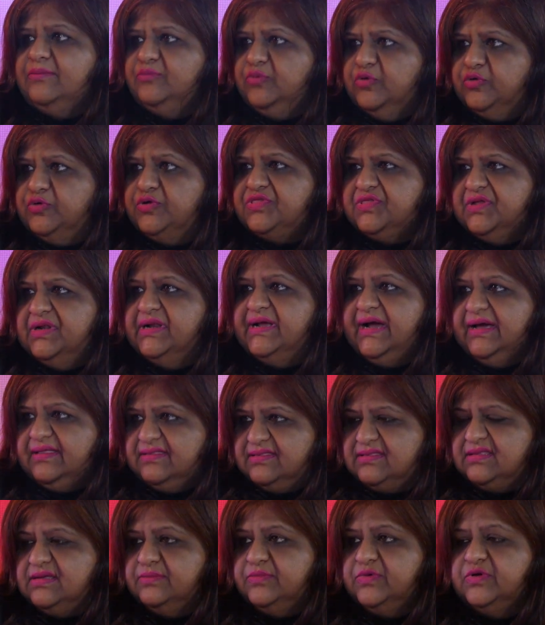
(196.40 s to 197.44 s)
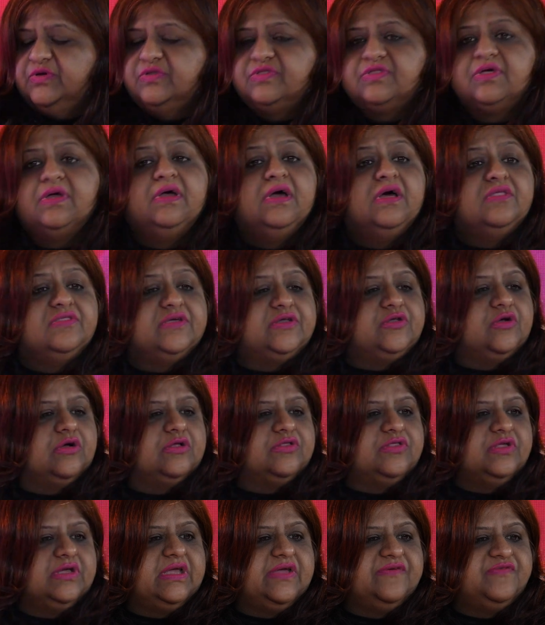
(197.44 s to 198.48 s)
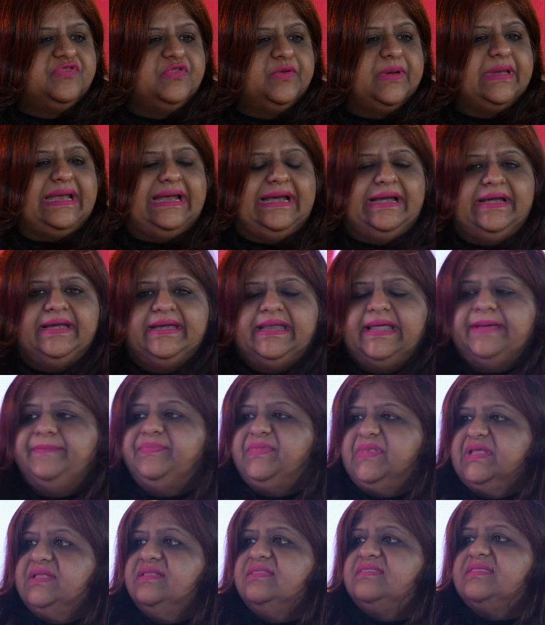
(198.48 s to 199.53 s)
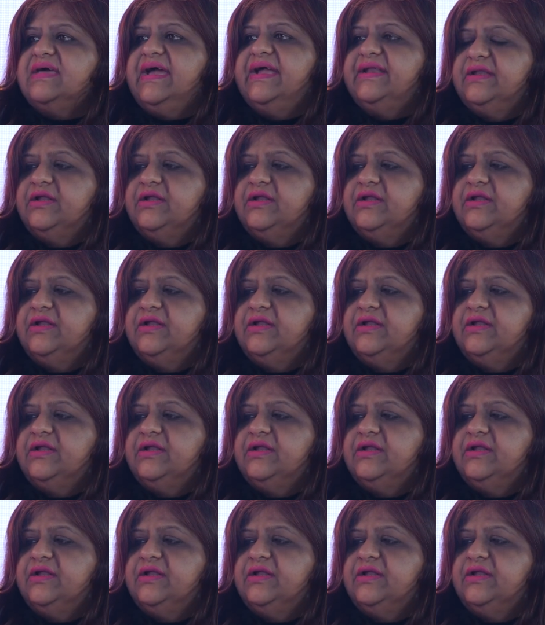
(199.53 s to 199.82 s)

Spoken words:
Borosil customers. So it also gives you an in-depth insight